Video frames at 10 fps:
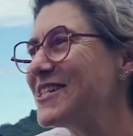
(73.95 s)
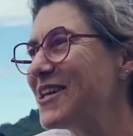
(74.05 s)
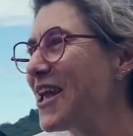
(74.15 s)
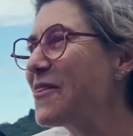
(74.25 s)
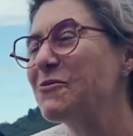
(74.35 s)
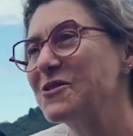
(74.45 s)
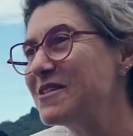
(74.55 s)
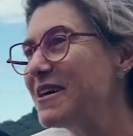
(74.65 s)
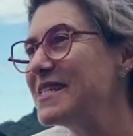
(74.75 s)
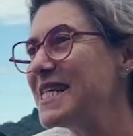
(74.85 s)
At the end, there was a
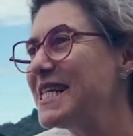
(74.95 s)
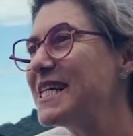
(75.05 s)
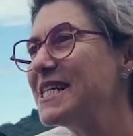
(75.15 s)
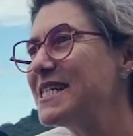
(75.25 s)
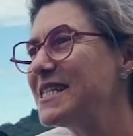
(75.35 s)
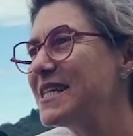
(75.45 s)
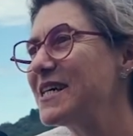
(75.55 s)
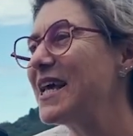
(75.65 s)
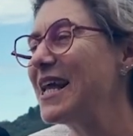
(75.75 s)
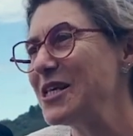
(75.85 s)
nice syndicate.
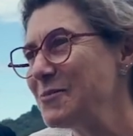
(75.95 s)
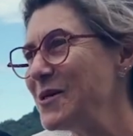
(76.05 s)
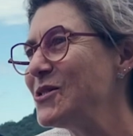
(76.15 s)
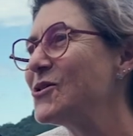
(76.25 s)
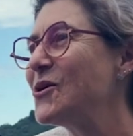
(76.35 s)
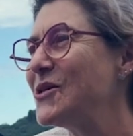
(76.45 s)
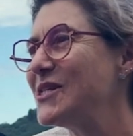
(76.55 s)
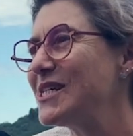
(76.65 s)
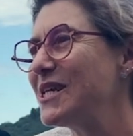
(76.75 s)
LSP joined,